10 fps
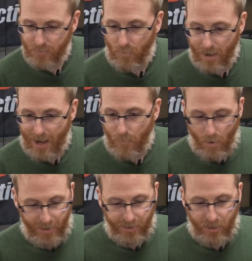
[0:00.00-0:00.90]
why I
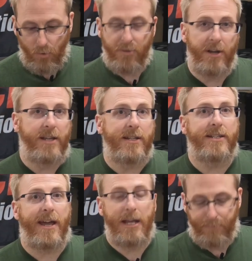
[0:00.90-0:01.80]
wanted to go with an
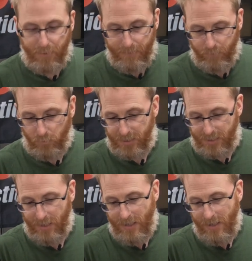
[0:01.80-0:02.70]
in-tank pump
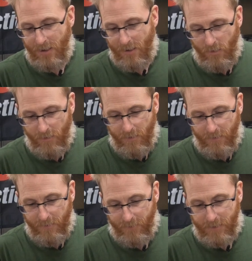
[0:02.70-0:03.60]
was
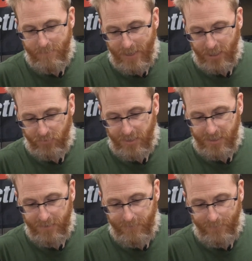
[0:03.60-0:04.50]
for the biggest
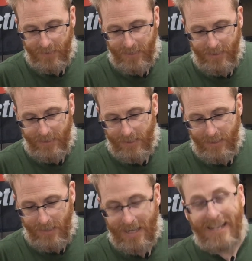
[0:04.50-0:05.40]
reason,
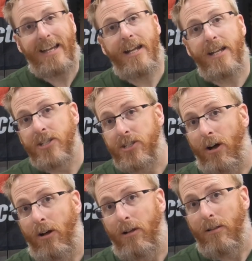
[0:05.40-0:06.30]
a clean
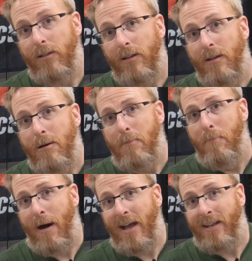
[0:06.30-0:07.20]
install,
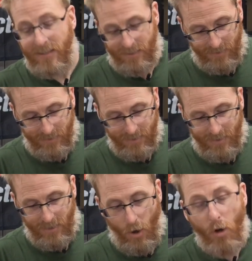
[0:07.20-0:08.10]
but
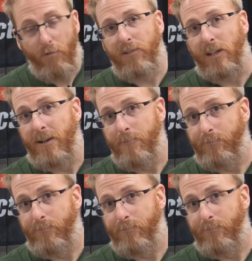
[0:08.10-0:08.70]
hopefully